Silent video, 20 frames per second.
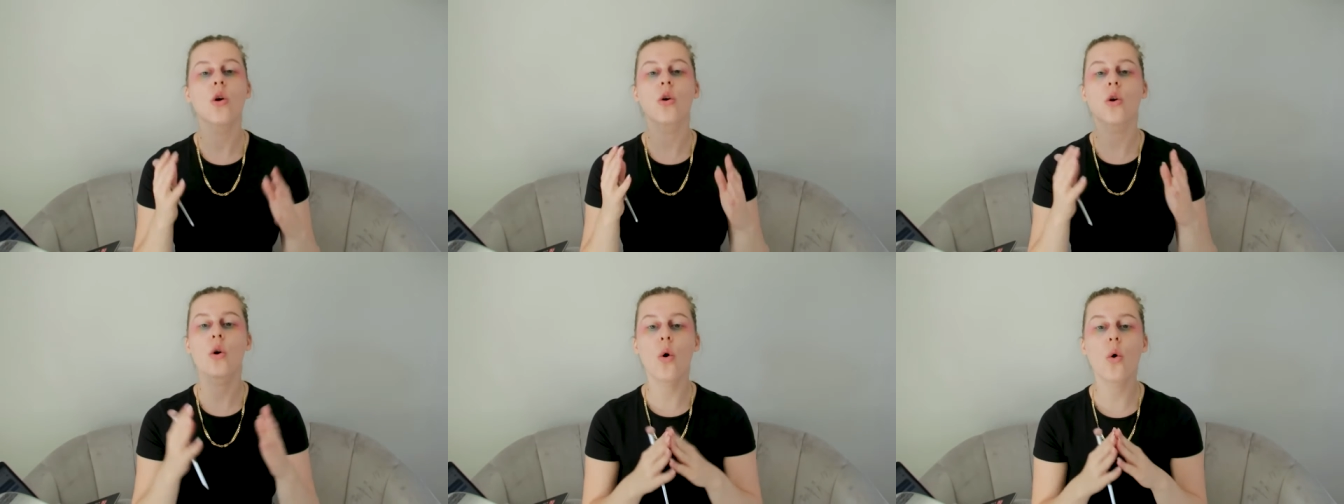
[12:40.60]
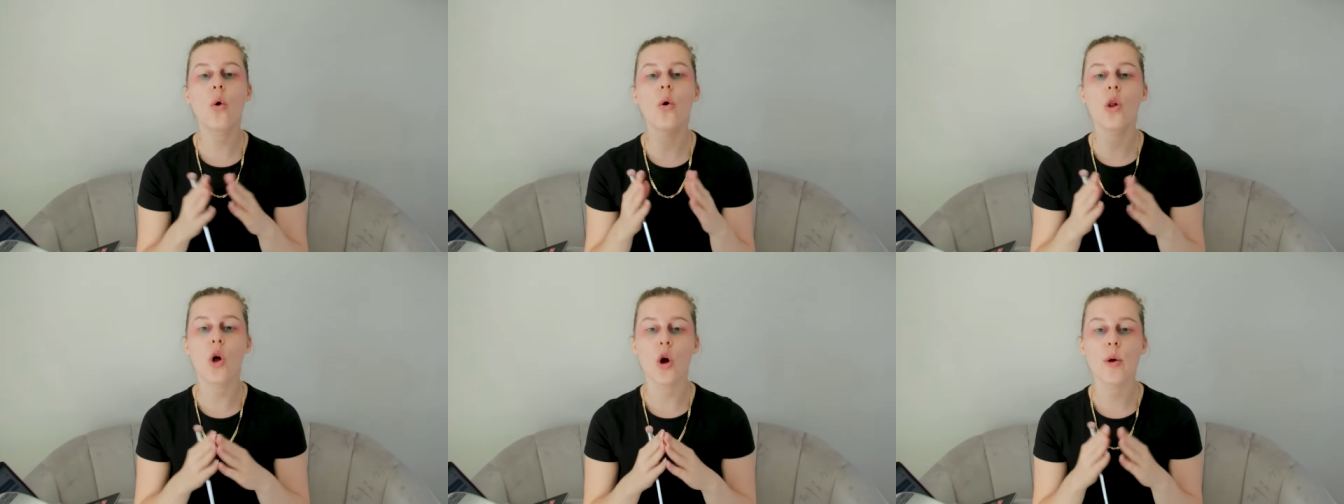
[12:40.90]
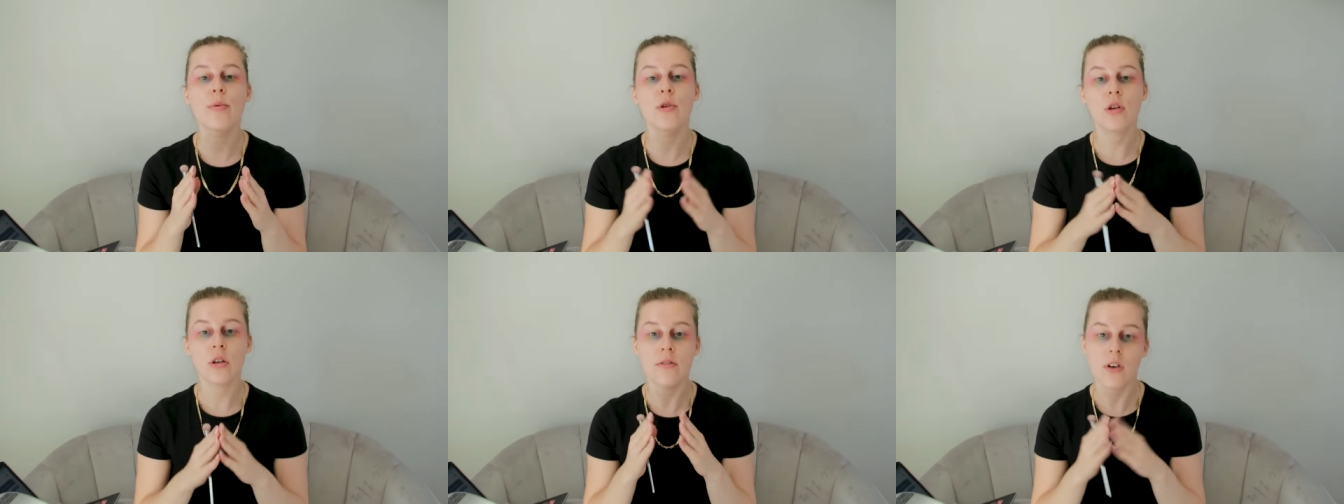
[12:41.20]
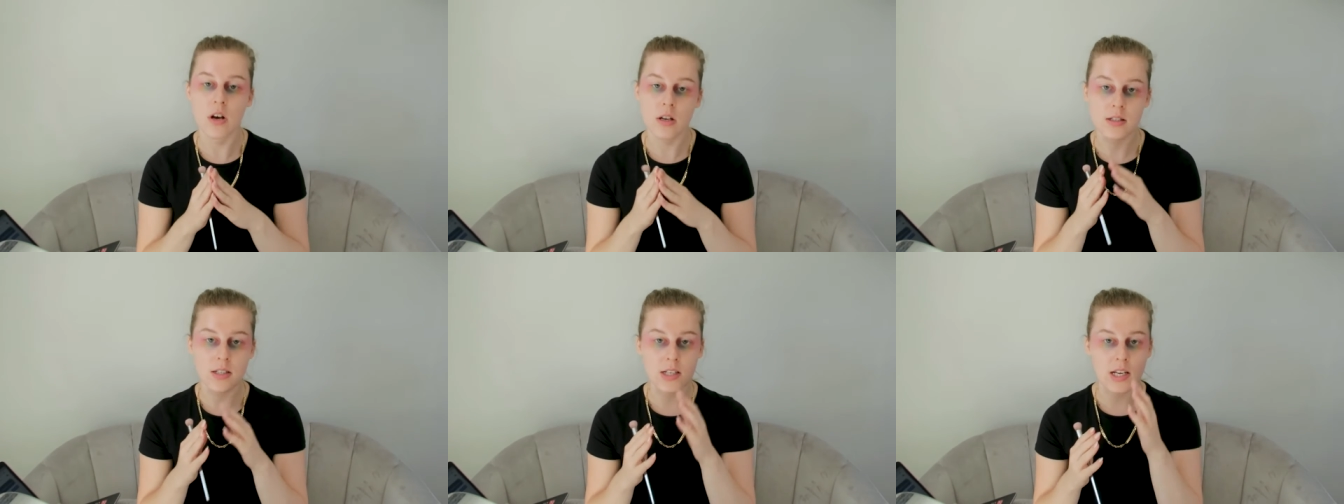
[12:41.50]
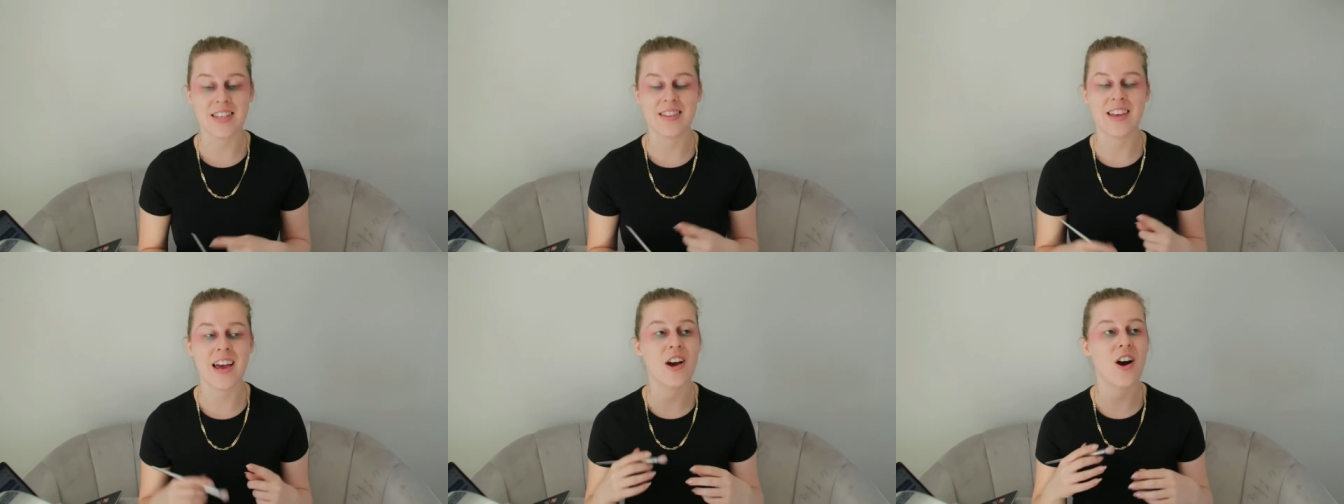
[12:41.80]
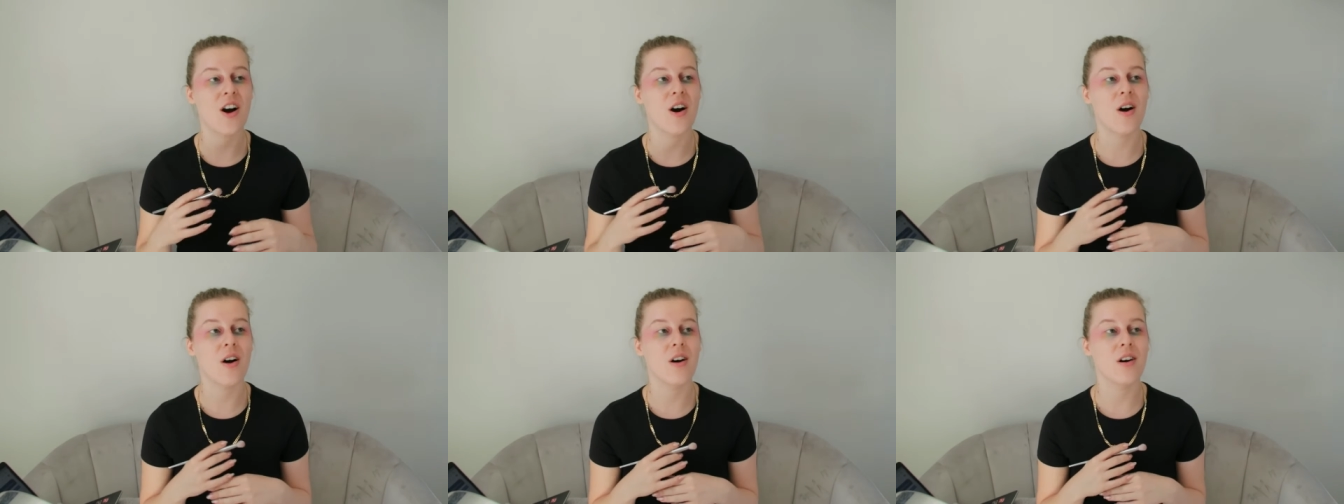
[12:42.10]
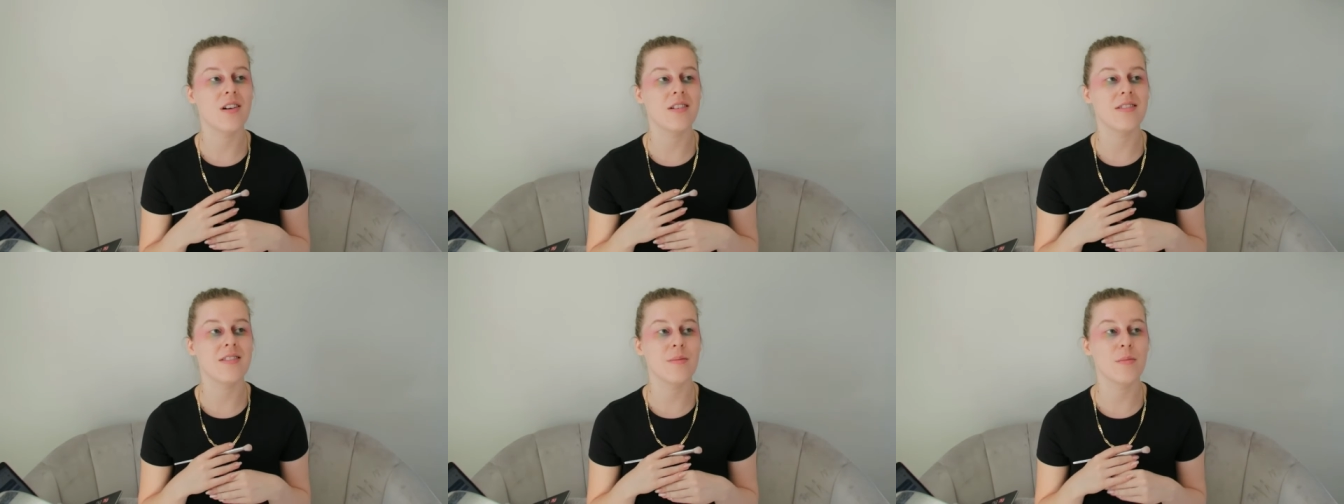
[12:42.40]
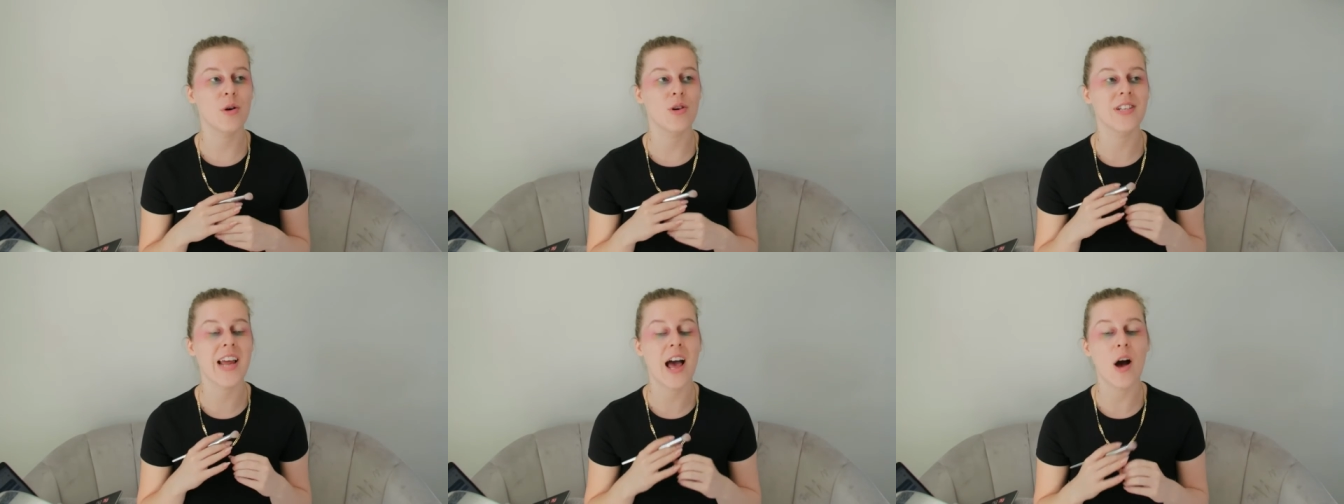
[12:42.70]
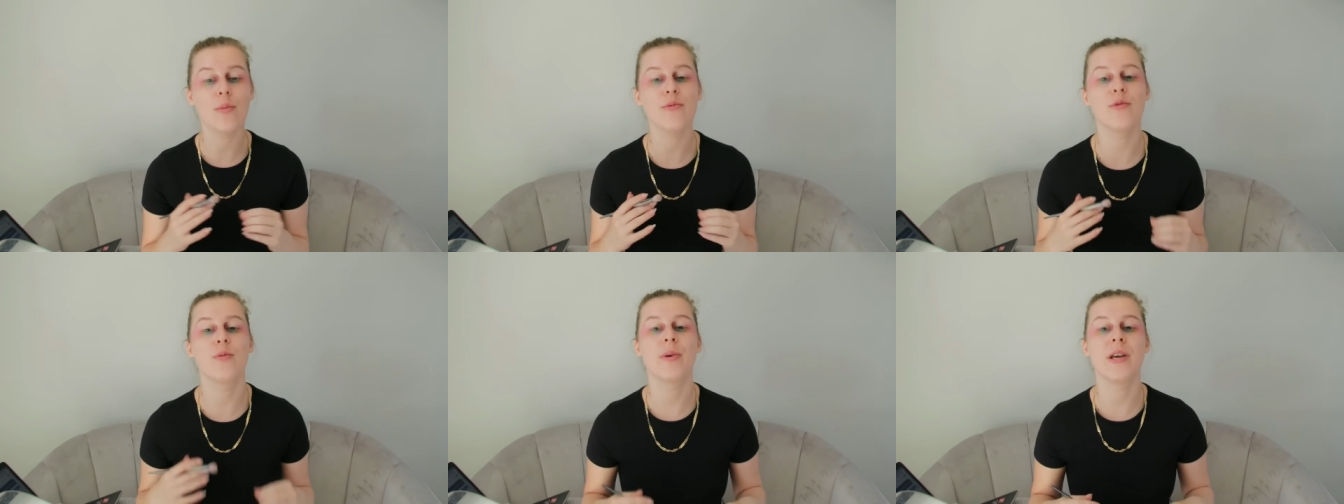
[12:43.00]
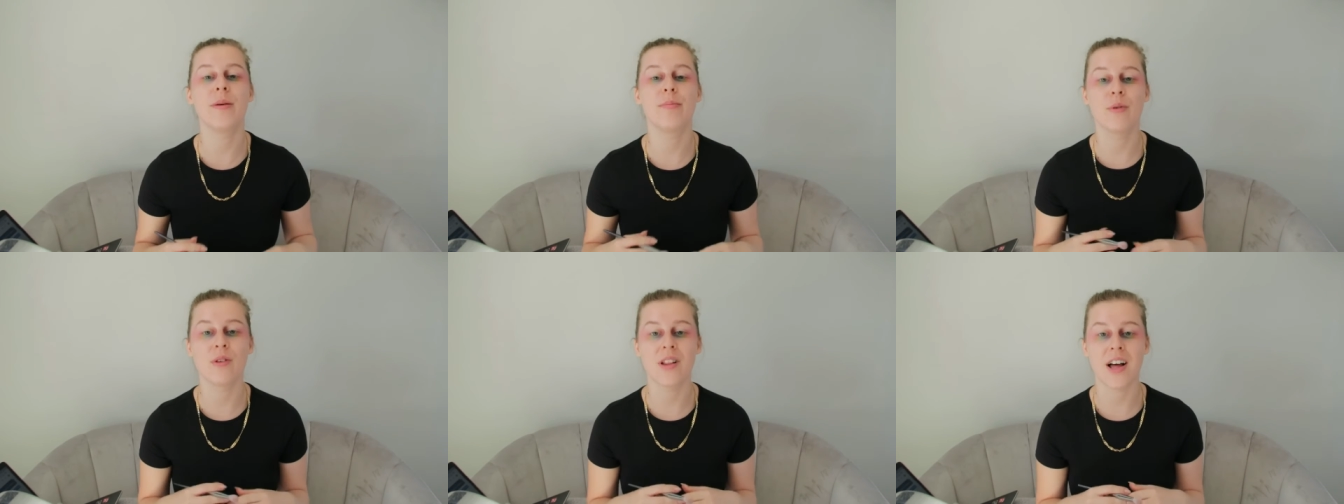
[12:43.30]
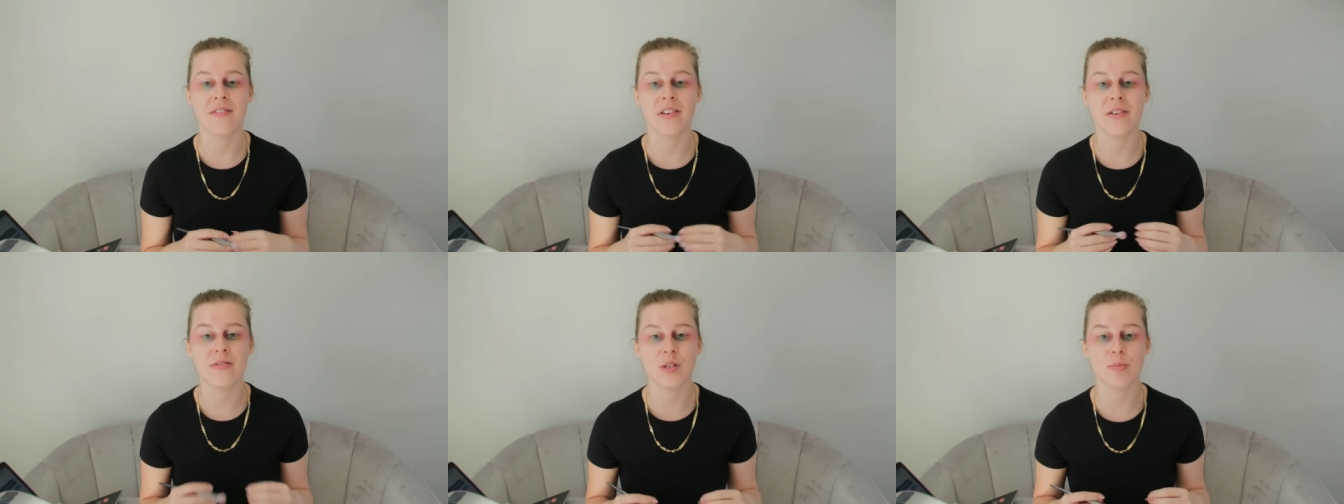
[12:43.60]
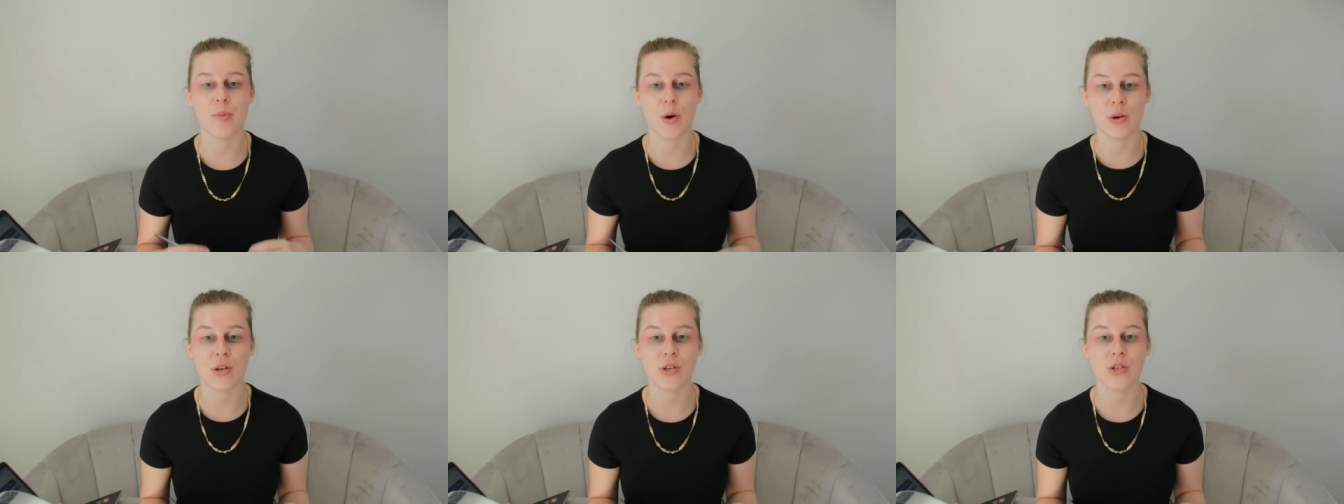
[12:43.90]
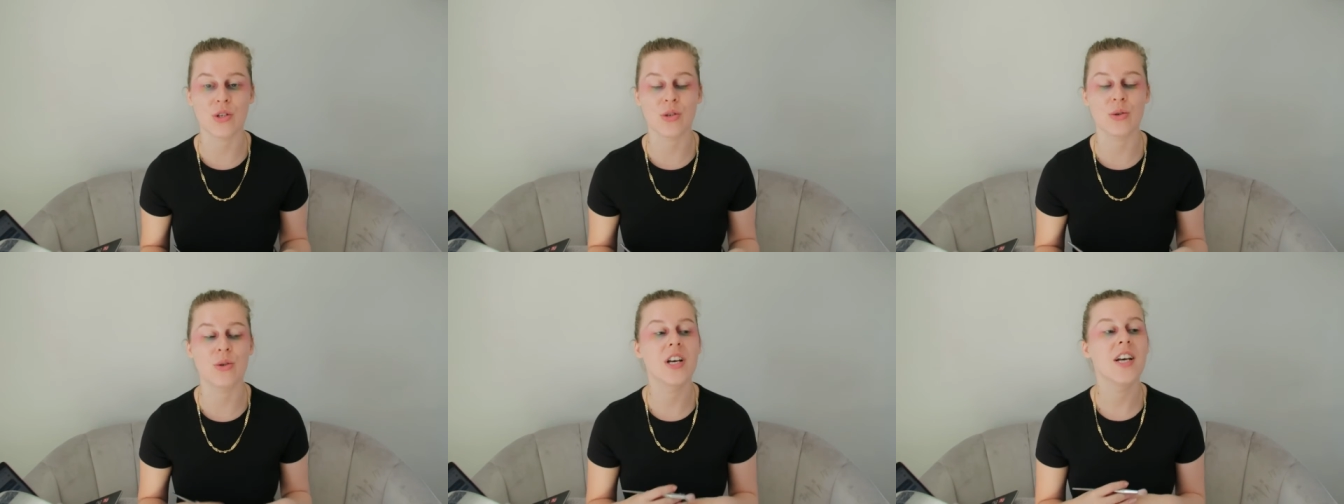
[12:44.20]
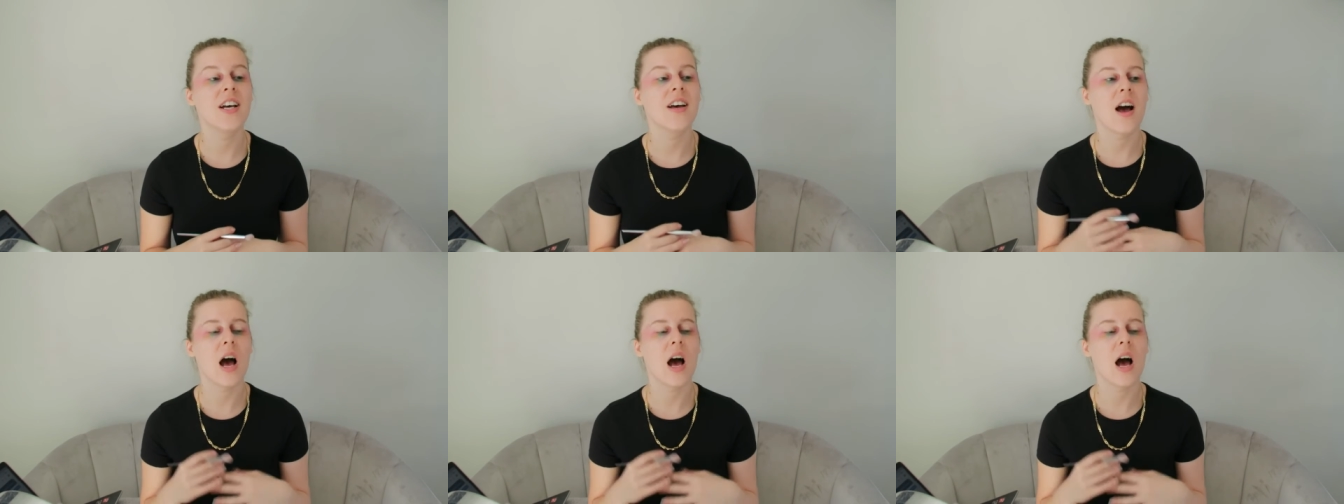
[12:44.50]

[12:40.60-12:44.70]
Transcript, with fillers: Call Open University. See, they are the most helpful people I've ever spoken to.